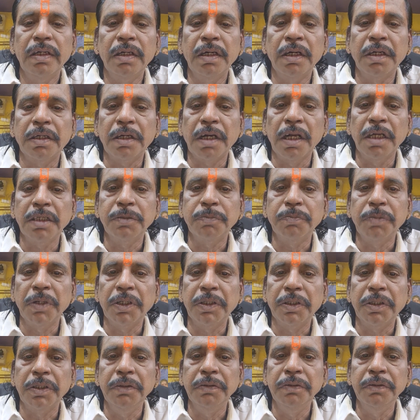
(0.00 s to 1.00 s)

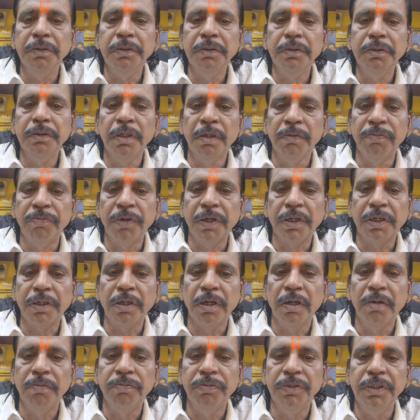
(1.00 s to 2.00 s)
Retrospective
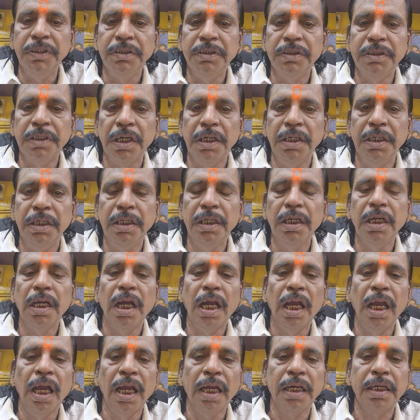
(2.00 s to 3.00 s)
effect of the said
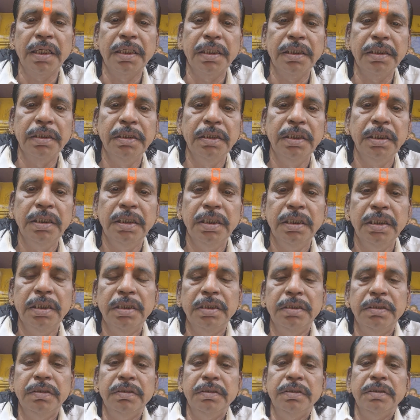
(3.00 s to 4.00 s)
act.
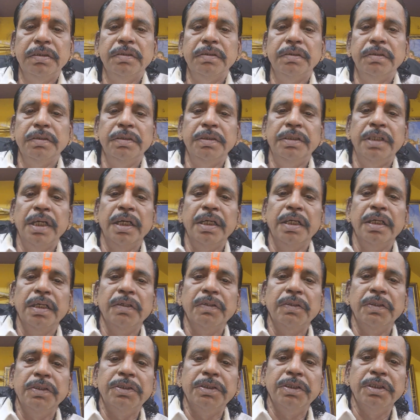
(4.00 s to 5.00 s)

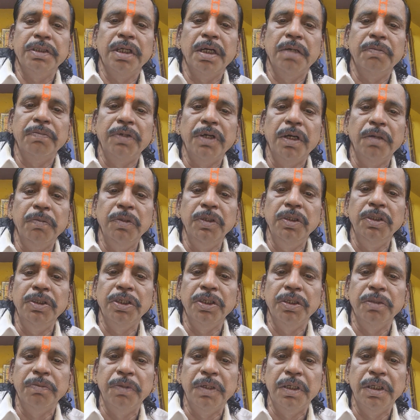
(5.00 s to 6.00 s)
Then question of double
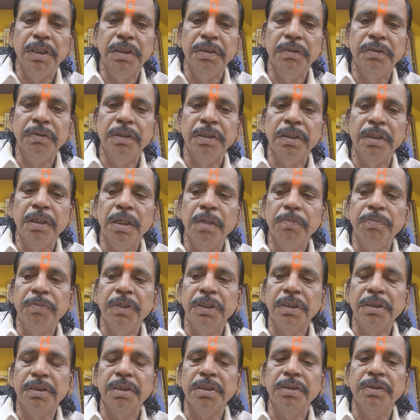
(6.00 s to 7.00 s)
jeopardy, a
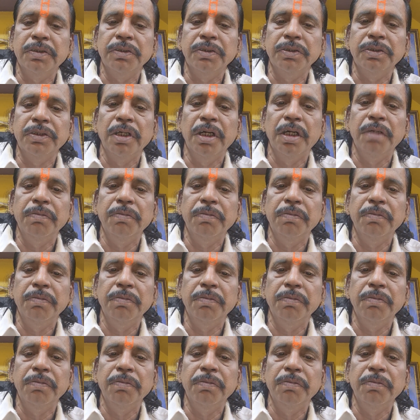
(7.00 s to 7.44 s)
person should